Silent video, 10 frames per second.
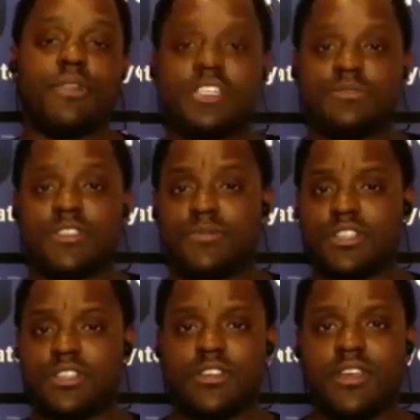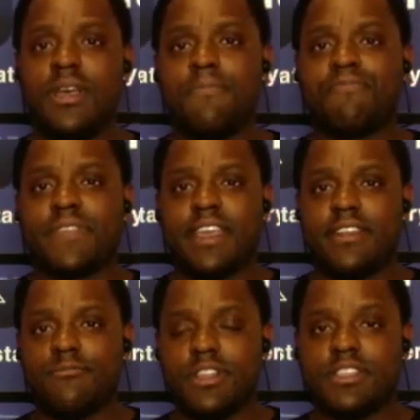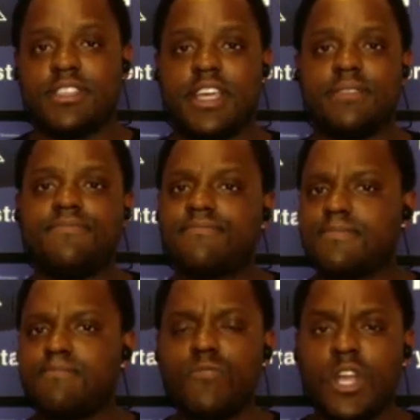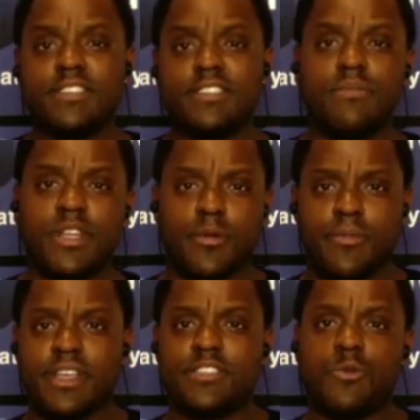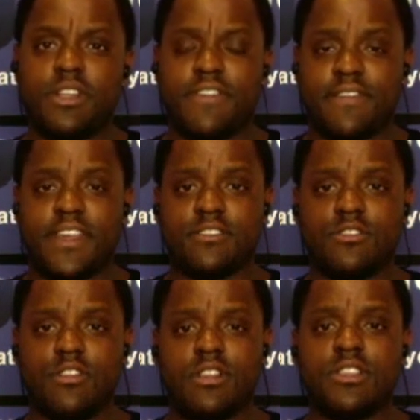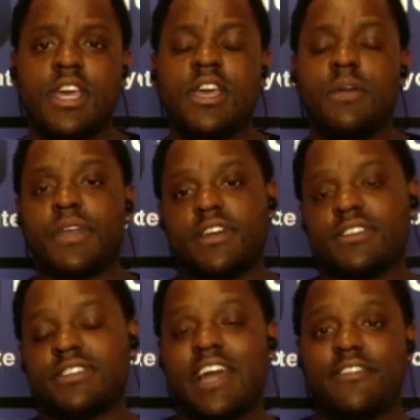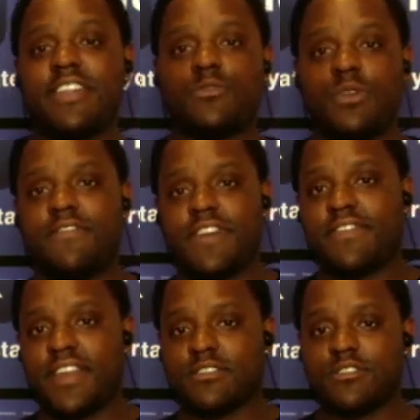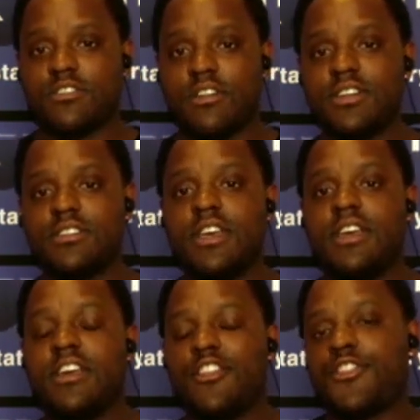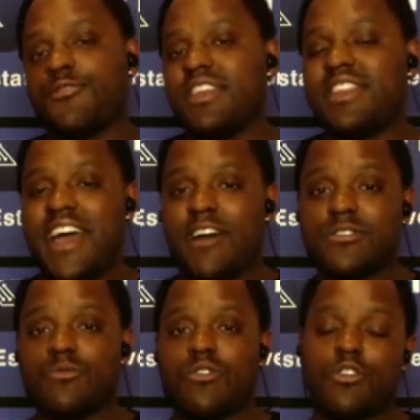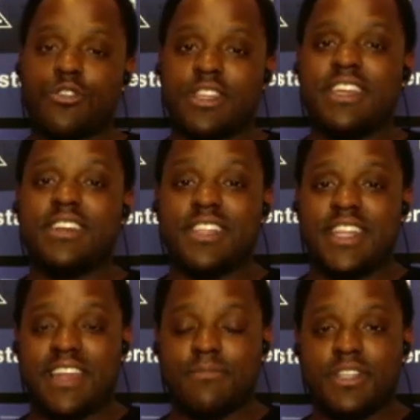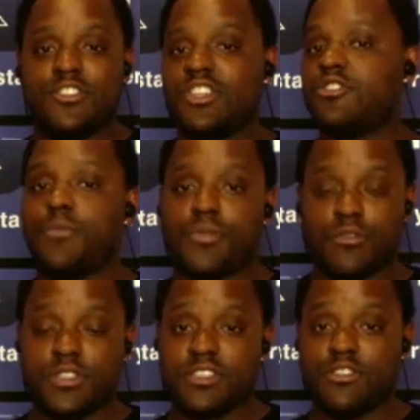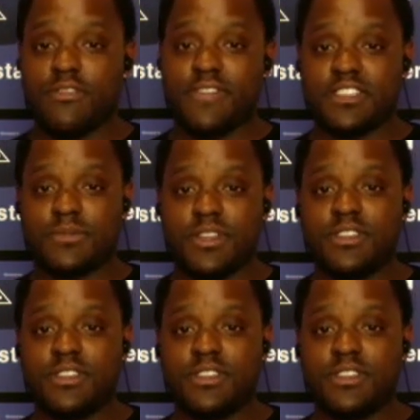placements, especially in real estate, the minimum is $25,000, because out of that $25,000, $3,000 will go to legal and admin just to process your investment.